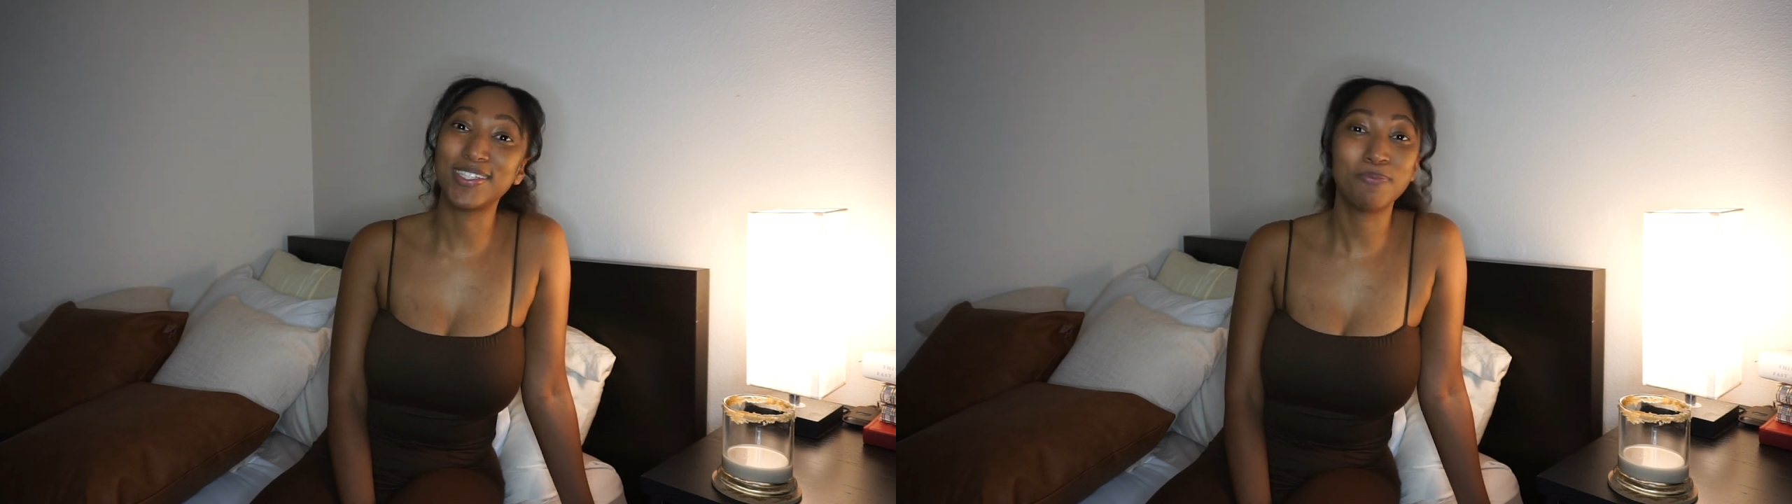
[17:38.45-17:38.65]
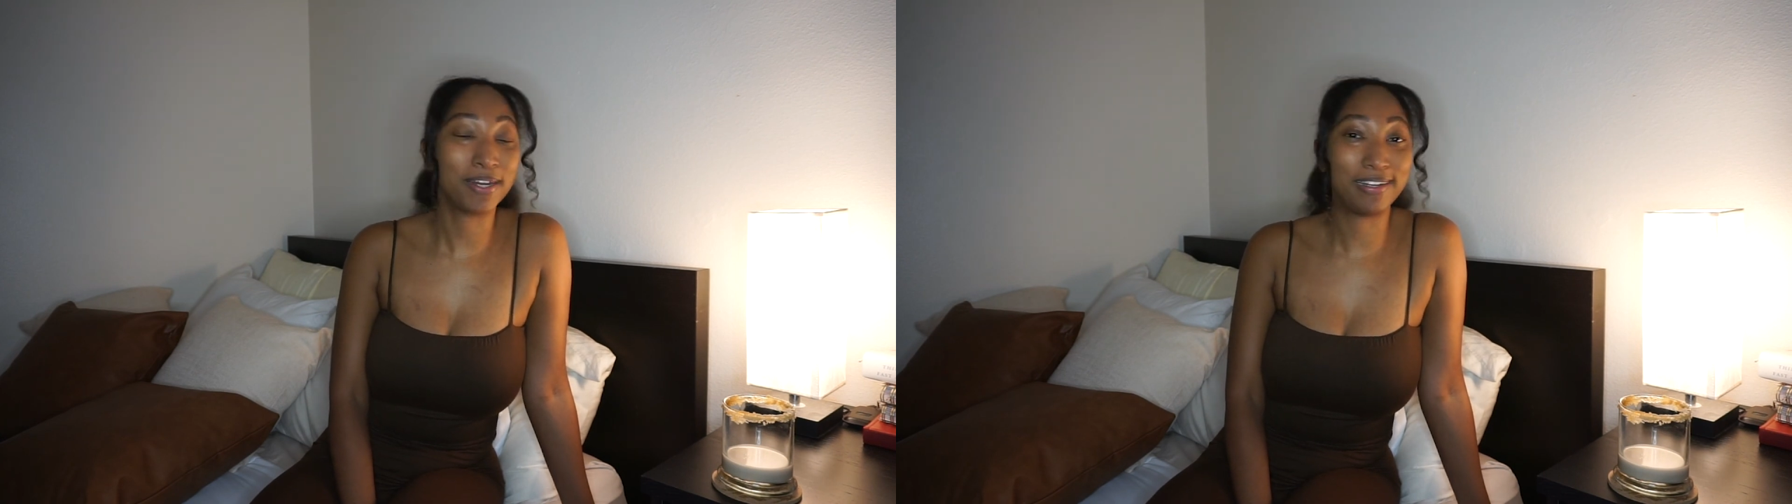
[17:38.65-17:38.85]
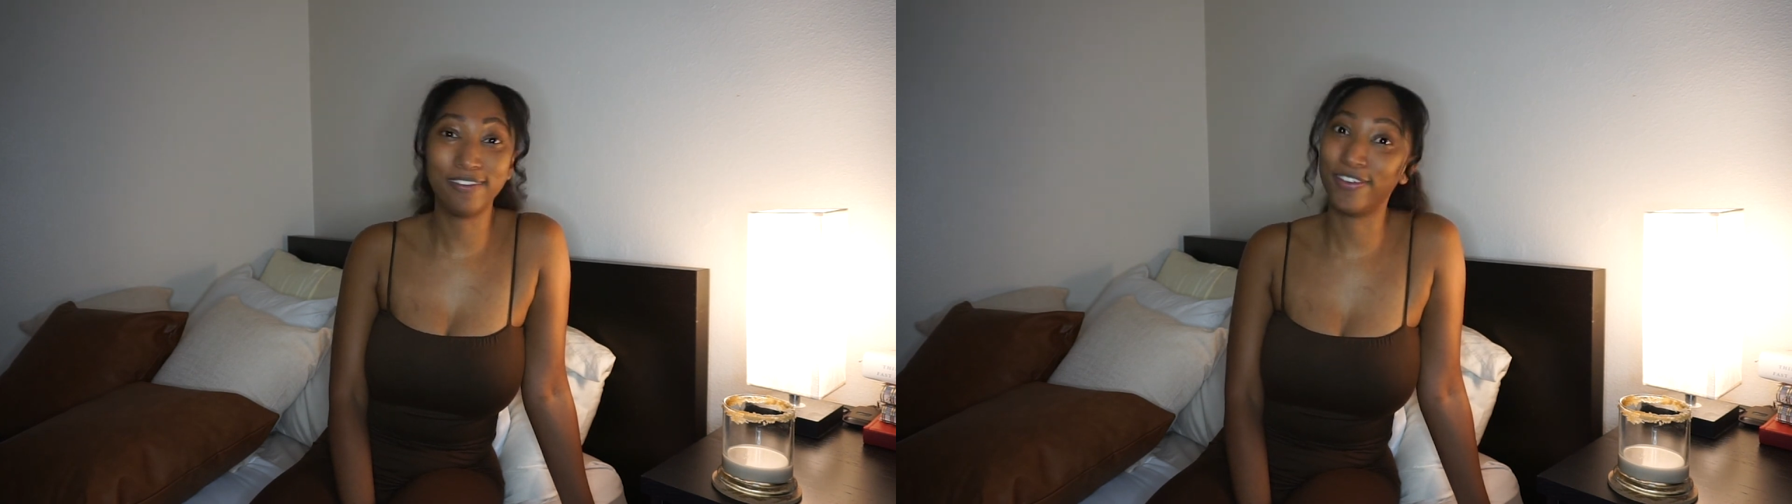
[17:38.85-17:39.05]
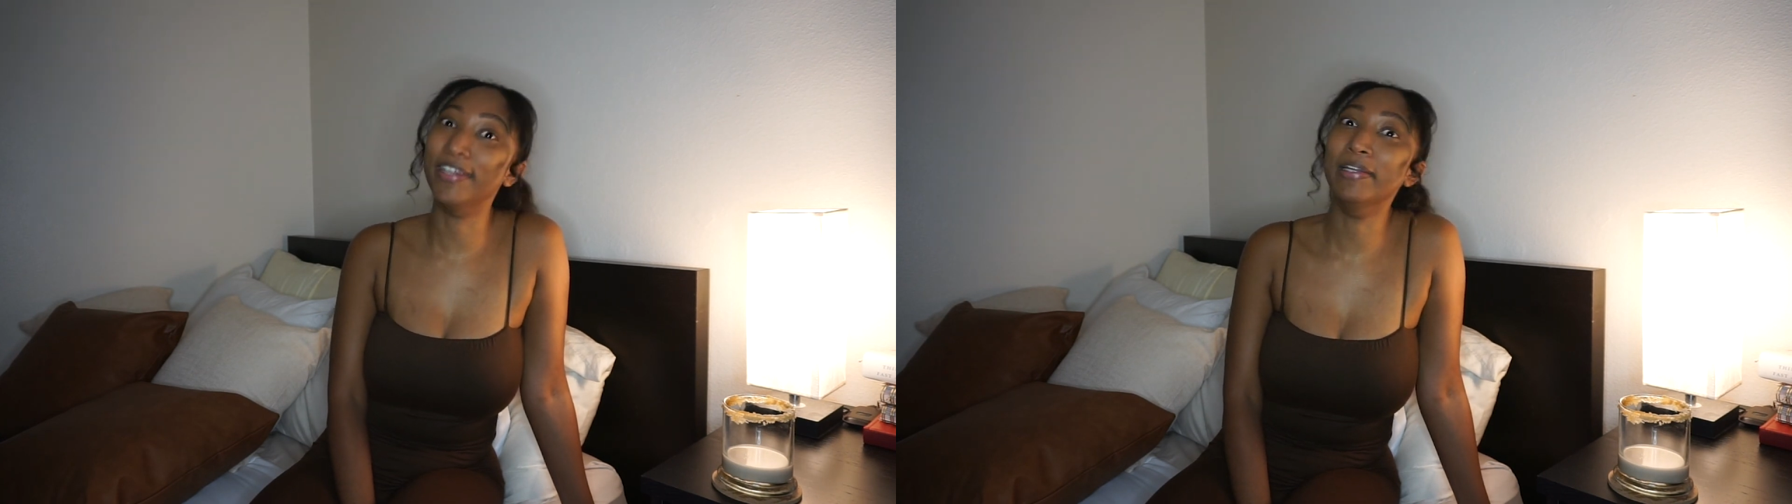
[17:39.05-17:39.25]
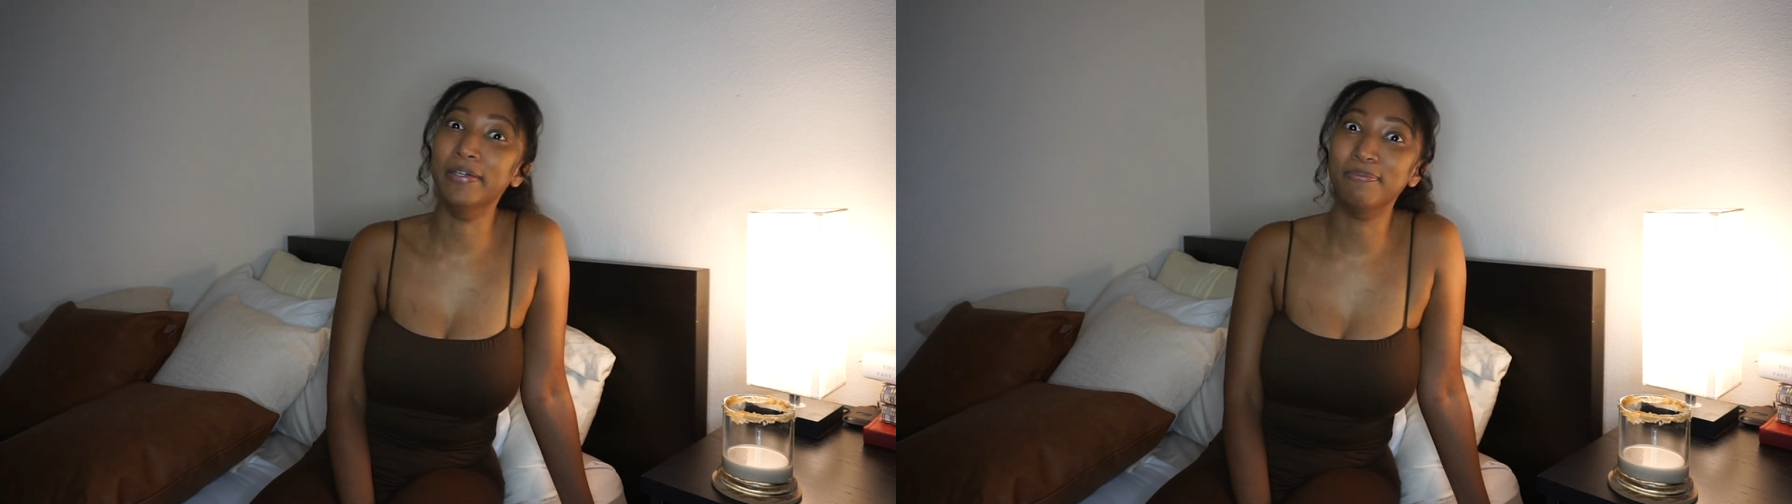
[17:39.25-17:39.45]
you better love on
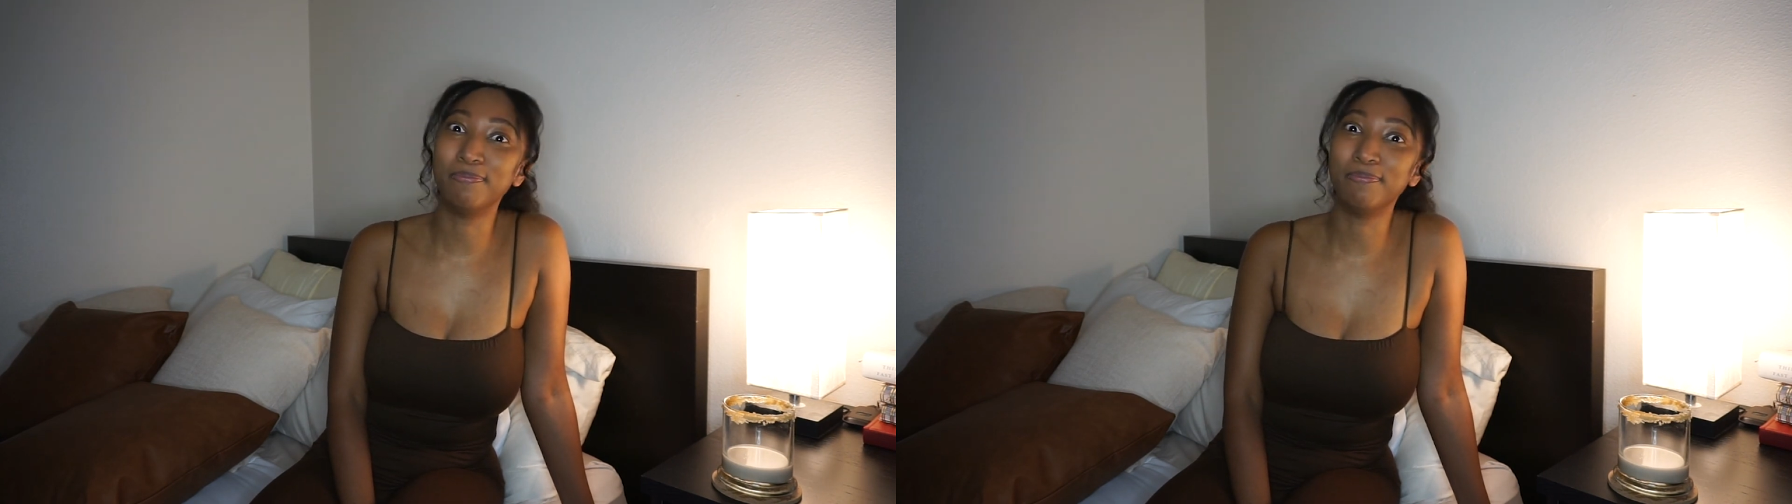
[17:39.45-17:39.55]
them,